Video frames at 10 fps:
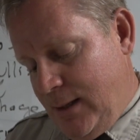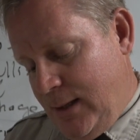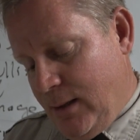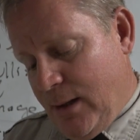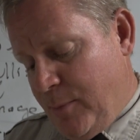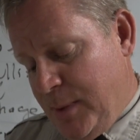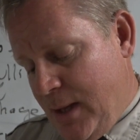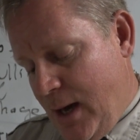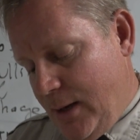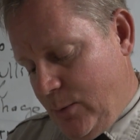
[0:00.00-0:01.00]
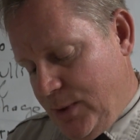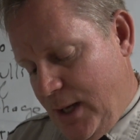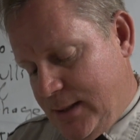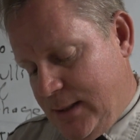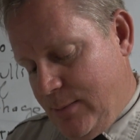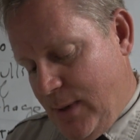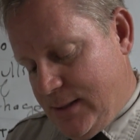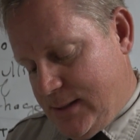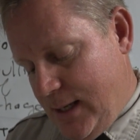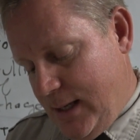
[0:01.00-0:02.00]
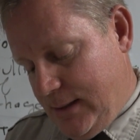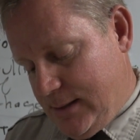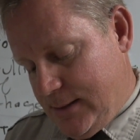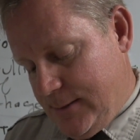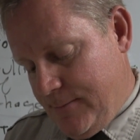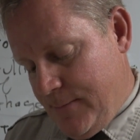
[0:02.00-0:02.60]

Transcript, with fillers: He that loved me not will not keep my sayings.